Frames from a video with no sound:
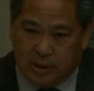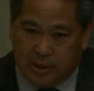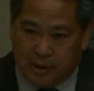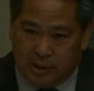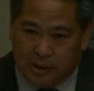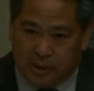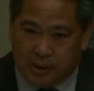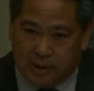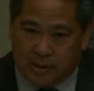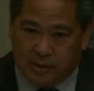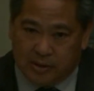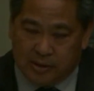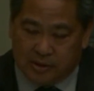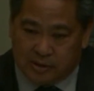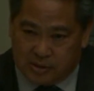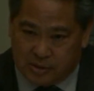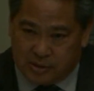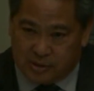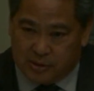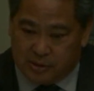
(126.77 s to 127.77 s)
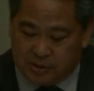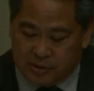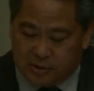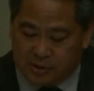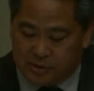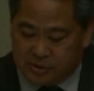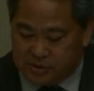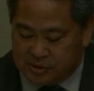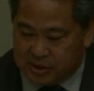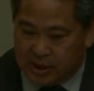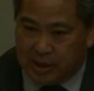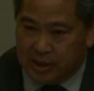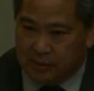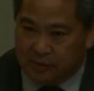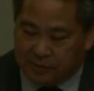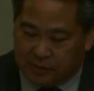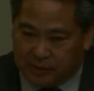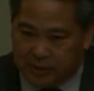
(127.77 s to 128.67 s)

the side of the